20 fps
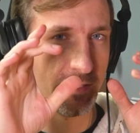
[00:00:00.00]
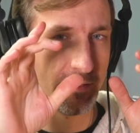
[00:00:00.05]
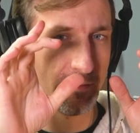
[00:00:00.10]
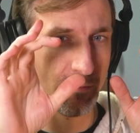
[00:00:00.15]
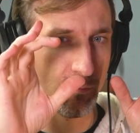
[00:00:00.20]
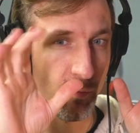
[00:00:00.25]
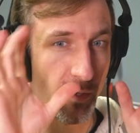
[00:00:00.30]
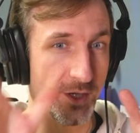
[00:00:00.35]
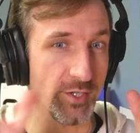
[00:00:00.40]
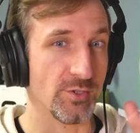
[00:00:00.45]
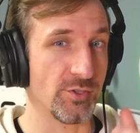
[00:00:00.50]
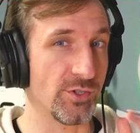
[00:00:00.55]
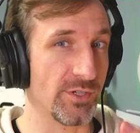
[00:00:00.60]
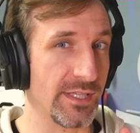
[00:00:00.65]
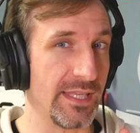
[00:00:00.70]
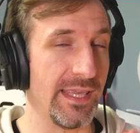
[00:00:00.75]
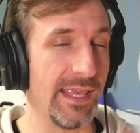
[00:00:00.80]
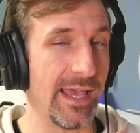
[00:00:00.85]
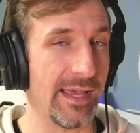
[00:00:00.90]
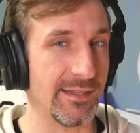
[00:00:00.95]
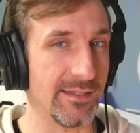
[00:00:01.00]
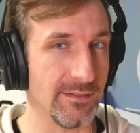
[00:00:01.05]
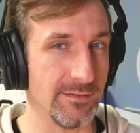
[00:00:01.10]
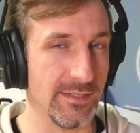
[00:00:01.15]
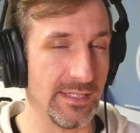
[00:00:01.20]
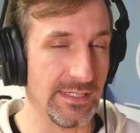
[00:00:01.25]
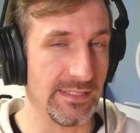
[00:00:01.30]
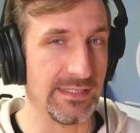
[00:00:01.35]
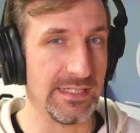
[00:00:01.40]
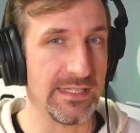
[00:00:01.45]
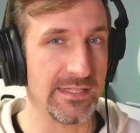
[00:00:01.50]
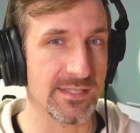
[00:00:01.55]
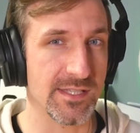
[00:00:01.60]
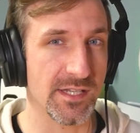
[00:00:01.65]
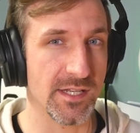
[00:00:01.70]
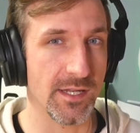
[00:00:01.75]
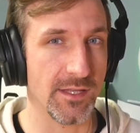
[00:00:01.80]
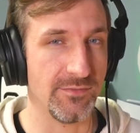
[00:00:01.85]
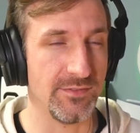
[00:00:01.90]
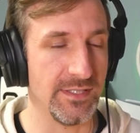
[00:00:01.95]
what you're looking at in, in decent
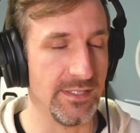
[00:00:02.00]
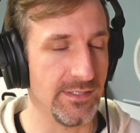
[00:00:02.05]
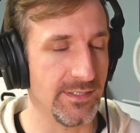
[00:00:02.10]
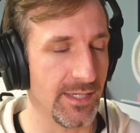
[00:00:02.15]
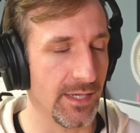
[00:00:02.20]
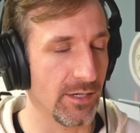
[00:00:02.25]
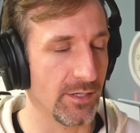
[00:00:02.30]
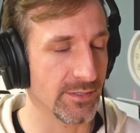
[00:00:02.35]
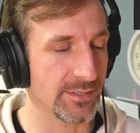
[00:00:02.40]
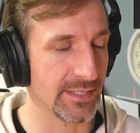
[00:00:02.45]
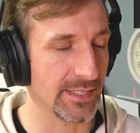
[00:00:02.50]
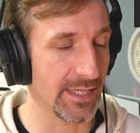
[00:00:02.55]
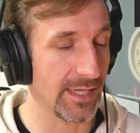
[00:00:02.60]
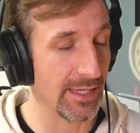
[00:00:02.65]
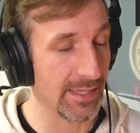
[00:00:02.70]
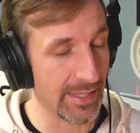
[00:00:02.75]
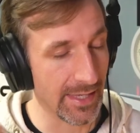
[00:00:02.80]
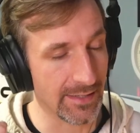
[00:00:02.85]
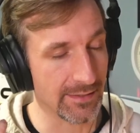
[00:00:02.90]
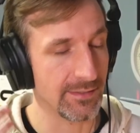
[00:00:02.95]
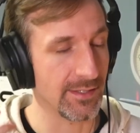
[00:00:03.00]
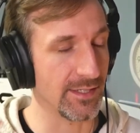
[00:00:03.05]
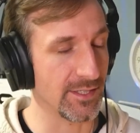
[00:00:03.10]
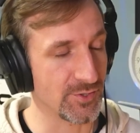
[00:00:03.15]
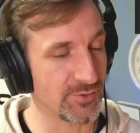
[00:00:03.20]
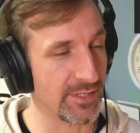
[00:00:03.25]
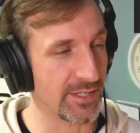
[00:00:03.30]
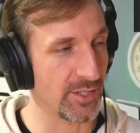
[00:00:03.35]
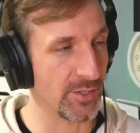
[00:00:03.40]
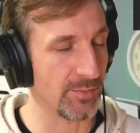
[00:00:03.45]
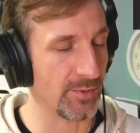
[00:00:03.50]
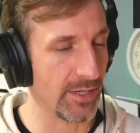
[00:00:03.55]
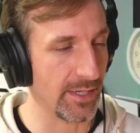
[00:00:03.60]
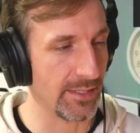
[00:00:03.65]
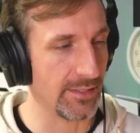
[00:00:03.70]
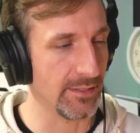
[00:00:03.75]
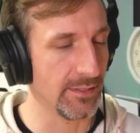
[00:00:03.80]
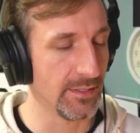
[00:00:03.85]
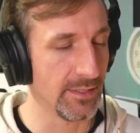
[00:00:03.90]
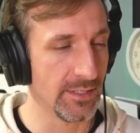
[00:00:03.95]
enough detail to get, again kind of trick your
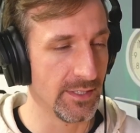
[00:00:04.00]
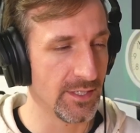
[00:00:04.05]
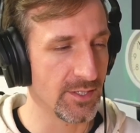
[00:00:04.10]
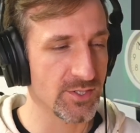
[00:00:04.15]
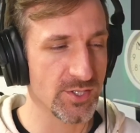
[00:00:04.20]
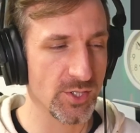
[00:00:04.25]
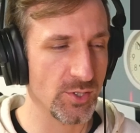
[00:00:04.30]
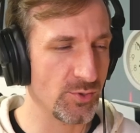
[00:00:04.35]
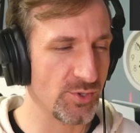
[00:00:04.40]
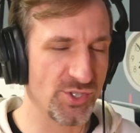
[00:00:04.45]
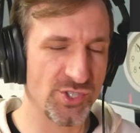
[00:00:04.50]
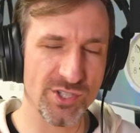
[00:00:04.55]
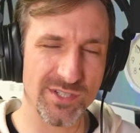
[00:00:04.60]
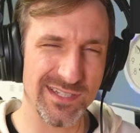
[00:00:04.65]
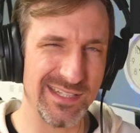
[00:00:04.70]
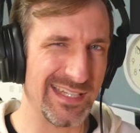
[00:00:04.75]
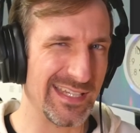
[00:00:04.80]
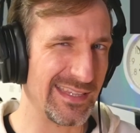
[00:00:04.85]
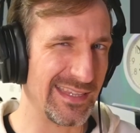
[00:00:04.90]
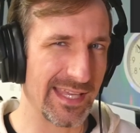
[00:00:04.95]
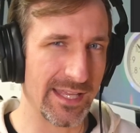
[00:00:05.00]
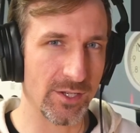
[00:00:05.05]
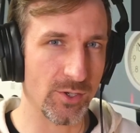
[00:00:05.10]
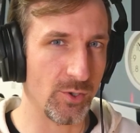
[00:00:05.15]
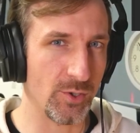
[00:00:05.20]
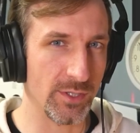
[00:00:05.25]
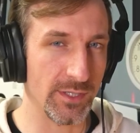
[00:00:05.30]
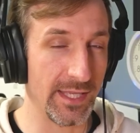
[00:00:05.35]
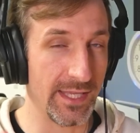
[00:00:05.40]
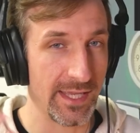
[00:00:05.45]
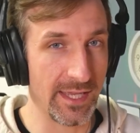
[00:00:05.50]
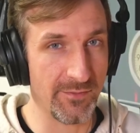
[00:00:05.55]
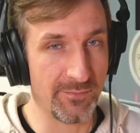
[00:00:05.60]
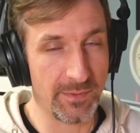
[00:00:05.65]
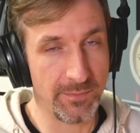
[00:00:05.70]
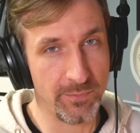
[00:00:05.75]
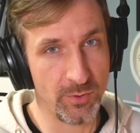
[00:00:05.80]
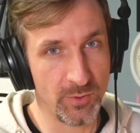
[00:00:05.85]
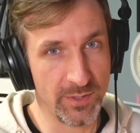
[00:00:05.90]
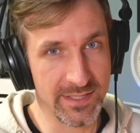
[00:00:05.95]
brain. So you shouldn't get that whole "Hey, I've been
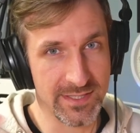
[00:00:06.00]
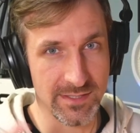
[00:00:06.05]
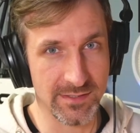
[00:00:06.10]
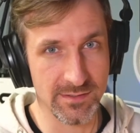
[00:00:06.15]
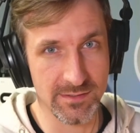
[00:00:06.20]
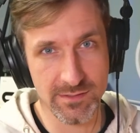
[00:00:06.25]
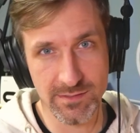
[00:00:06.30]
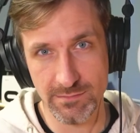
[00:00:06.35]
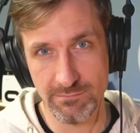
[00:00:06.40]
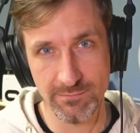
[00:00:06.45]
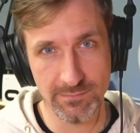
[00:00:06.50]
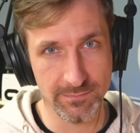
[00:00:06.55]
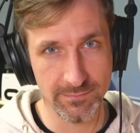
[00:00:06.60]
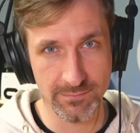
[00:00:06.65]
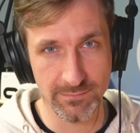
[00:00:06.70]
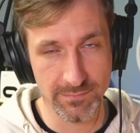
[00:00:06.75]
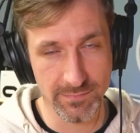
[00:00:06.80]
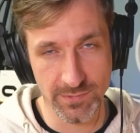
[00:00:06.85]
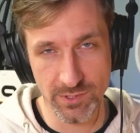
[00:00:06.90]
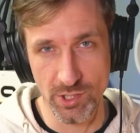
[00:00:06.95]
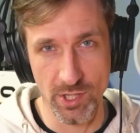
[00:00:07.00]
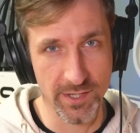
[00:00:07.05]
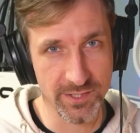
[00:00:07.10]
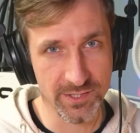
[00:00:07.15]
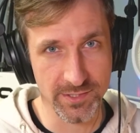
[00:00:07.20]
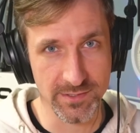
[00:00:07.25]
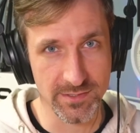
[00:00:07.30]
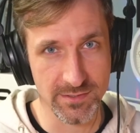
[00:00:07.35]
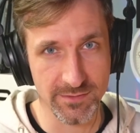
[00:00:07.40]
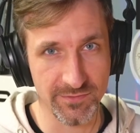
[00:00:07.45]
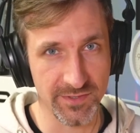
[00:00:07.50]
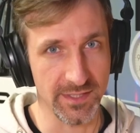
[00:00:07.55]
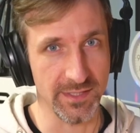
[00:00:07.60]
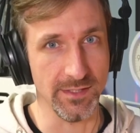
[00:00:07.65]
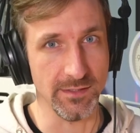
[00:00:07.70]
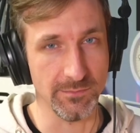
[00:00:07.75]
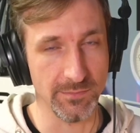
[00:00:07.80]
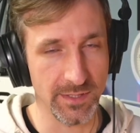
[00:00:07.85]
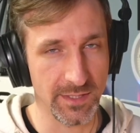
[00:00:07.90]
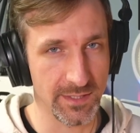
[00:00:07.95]
poisoned" nauseous feeling
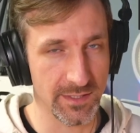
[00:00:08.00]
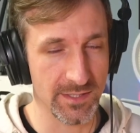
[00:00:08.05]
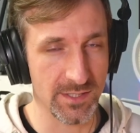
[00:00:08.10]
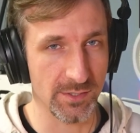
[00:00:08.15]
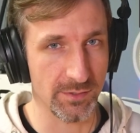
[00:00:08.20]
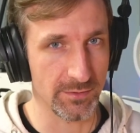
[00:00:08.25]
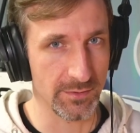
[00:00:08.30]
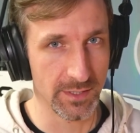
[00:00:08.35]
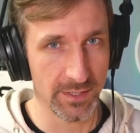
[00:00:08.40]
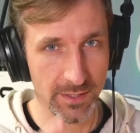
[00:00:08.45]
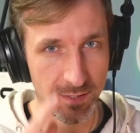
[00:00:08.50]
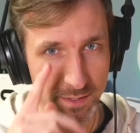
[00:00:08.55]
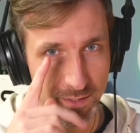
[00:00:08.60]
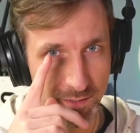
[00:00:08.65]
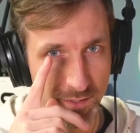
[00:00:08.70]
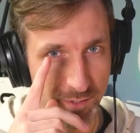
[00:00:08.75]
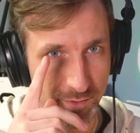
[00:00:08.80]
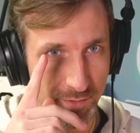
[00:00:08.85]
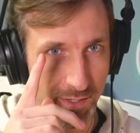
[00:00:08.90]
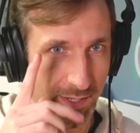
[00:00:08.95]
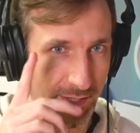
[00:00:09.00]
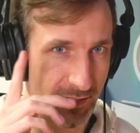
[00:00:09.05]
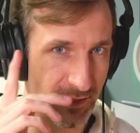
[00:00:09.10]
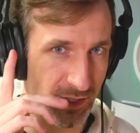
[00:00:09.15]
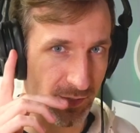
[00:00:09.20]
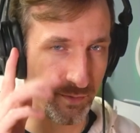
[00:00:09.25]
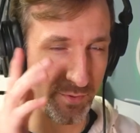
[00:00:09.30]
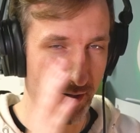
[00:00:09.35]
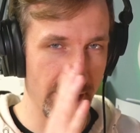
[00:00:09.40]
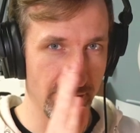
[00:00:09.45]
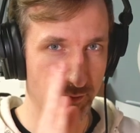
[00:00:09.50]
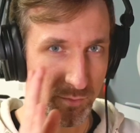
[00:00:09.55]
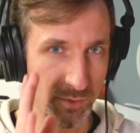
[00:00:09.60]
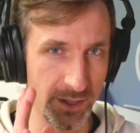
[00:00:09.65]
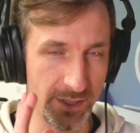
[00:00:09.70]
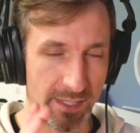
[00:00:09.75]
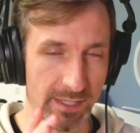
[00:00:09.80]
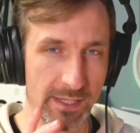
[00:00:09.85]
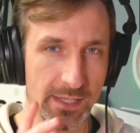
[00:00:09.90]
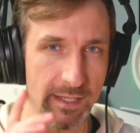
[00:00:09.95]
because you're your eyes, your brain are
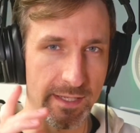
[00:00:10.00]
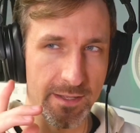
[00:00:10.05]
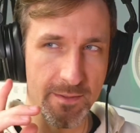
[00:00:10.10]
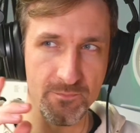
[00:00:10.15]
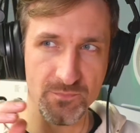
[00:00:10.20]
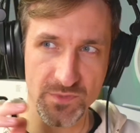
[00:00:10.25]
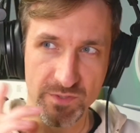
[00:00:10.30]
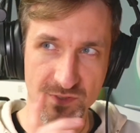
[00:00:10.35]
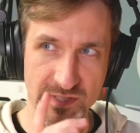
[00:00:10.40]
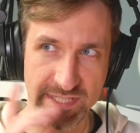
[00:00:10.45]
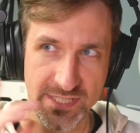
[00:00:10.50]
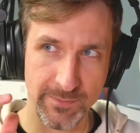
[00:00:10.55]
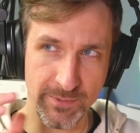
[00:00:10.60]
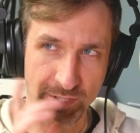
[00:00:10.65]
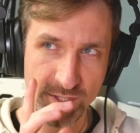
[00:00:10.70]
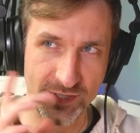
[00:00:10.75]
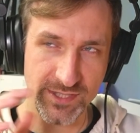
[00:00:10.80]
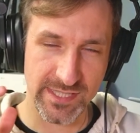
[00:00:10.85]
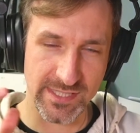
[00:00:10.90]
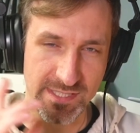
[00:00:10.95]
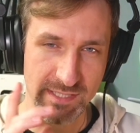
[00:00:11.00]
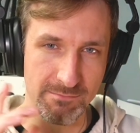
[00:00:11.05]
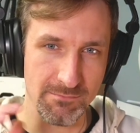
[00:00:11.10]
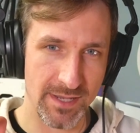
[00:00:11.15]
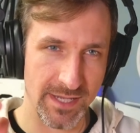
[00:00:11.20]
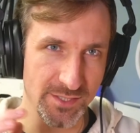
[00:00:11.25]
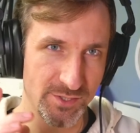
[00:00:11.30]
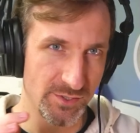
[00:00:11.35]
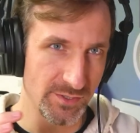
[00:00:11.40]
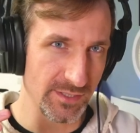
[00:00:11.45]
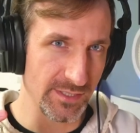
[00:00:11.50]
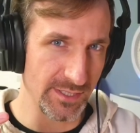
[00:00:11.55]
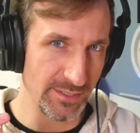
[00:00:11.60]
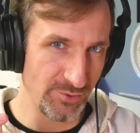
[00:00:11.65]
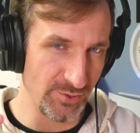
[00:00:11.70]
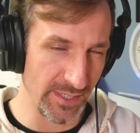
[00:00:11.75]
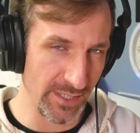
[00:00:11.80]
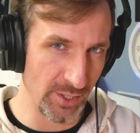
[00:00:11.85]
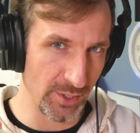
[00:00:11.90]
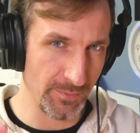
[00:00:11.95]
working. The vestibular system might
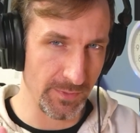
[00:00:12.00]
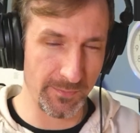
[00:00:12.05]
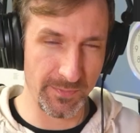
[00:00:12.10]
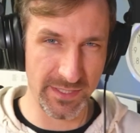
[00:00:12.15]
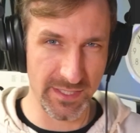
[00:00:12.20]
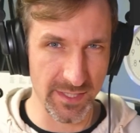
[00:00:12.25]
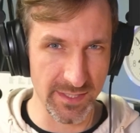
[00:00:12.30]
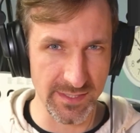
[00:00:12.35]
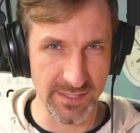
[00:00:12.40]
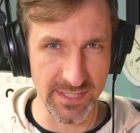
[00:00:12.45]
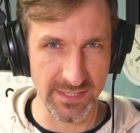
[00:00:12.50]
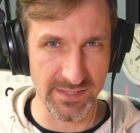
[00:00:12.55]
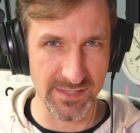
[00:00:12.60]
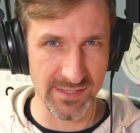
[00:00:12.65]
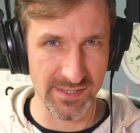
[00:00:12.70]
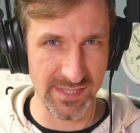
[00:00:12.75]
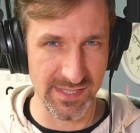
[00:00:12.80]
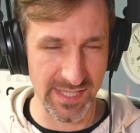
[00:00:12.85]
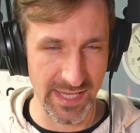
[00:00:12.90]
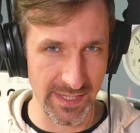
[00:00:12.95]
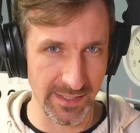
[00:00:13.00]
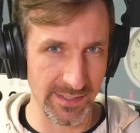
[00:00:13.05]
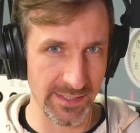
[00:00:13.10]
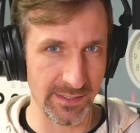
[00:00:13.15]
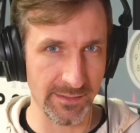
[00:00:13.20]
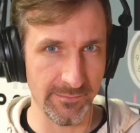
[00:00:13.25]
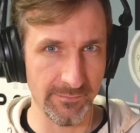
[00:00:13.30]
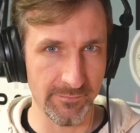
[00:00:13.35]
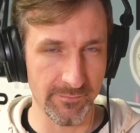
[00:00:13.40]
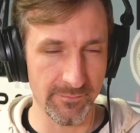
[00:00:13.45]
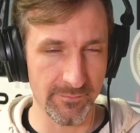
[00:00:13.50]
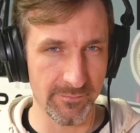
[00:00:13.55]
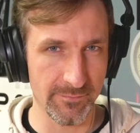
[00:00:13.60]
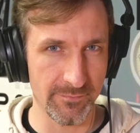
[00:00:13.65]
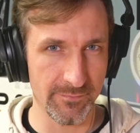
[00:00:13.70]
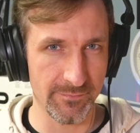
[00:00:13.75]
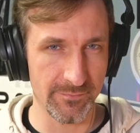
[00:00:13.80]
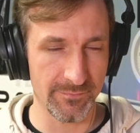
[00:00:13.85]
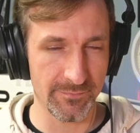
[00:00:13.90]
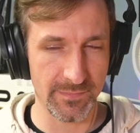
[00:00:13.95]
trigger, but because it's standing,
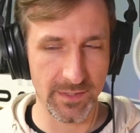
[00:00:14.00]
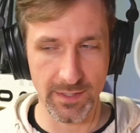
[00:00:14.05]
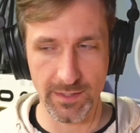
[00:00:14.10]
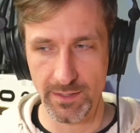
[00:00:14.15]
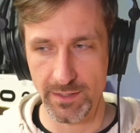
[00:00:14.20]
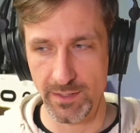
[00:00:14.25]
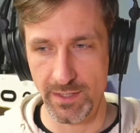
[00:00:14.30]
uh,